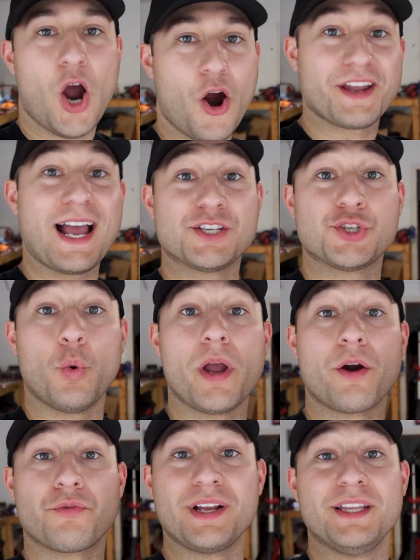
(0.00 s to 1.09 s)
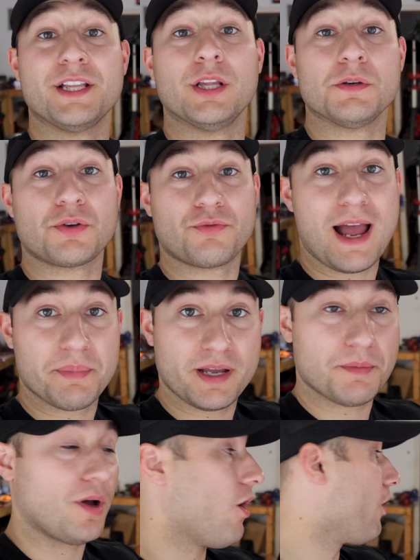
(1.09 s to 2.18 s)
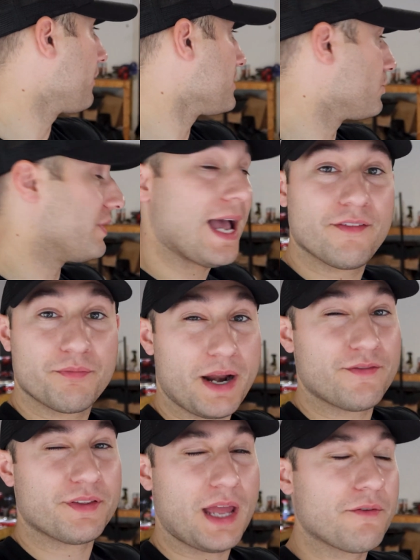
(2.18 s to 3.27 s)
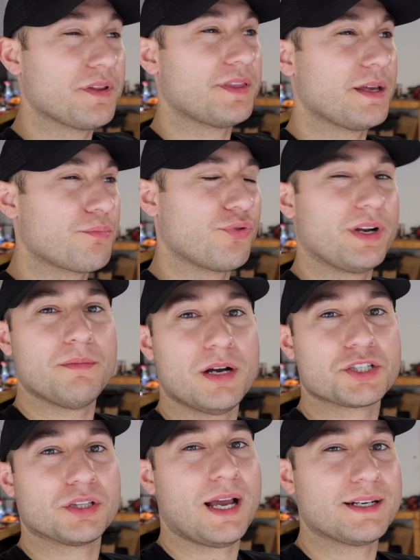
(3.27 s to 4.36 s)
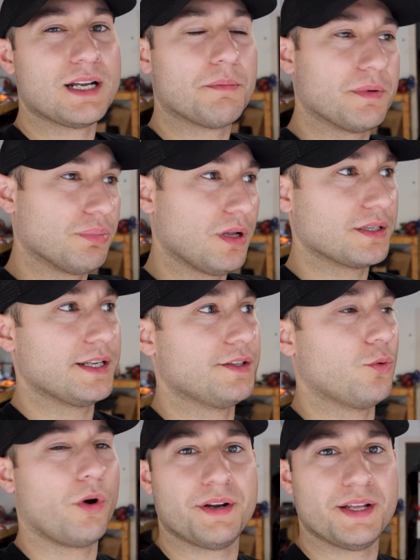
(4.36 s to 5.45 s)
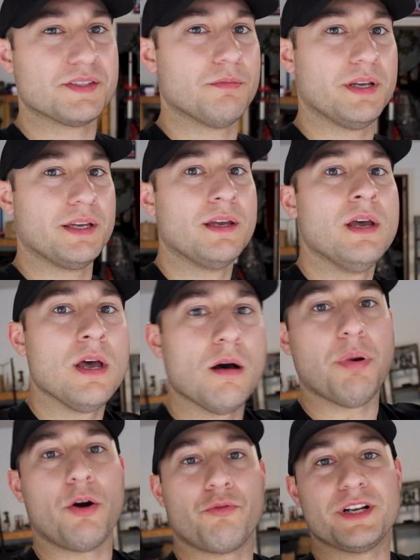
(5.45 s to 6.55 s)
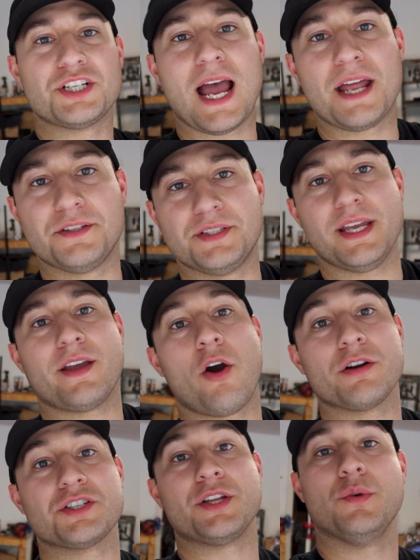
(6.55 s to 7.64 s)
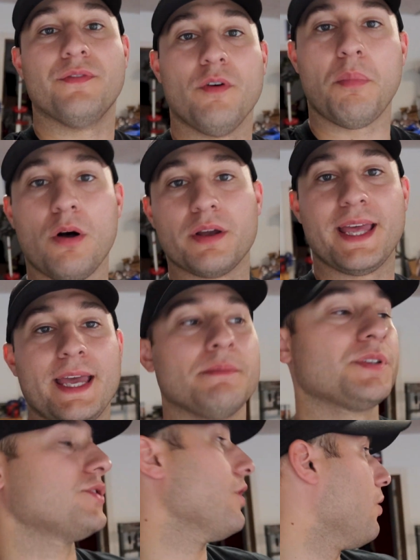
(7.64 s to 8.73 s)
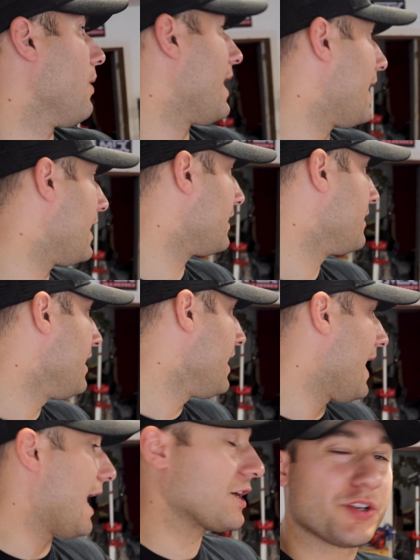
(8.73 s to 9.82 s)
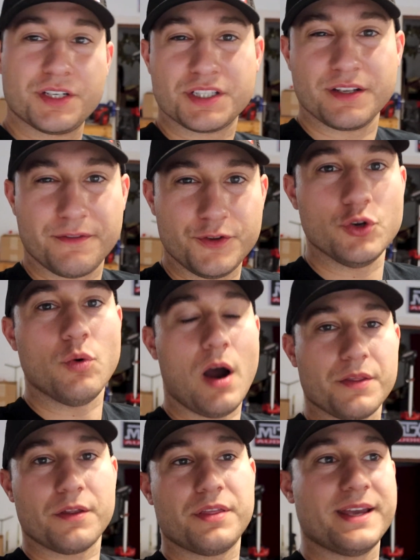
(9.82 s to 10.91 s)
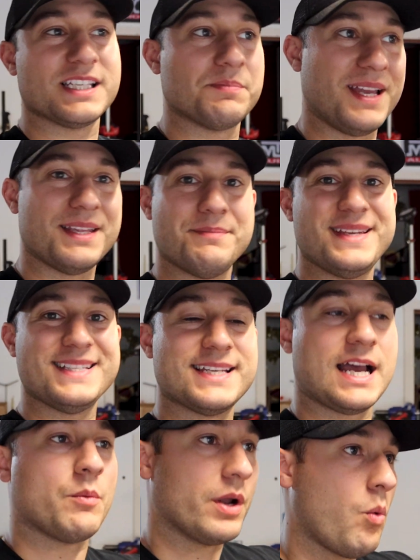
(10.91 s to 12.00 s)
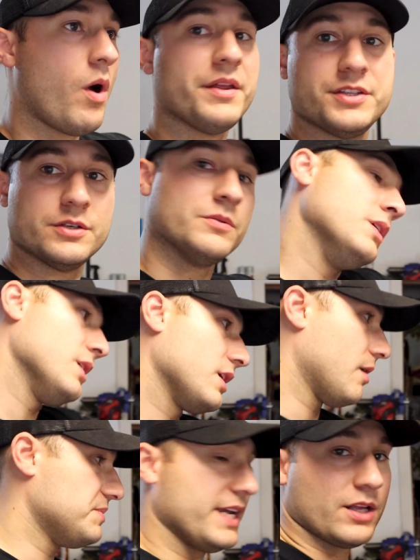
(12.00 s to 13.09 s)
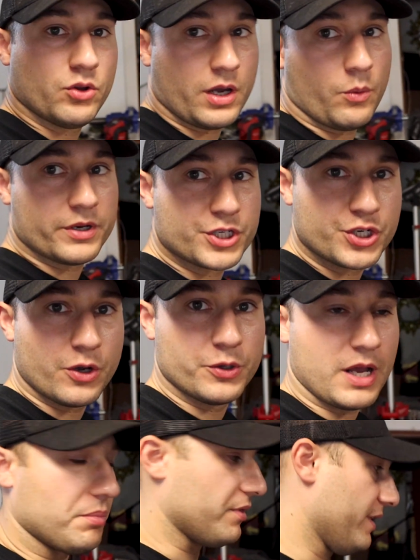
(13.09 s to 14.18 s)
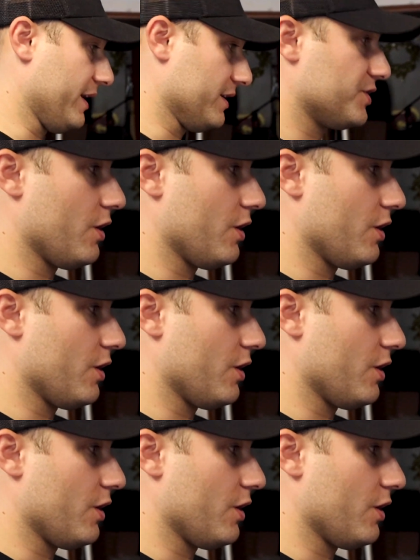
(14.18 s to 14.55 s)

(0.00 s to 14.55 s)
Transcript: All right, guys, so we are really close to wrapping up the harness. We have everything pretty much lined up and plugged into where it needs to be. But Rich had to take RJ to a football game, so I actually just did a few other things. But in the meantime, what I want to do, come take a look. I want to show you a couple things.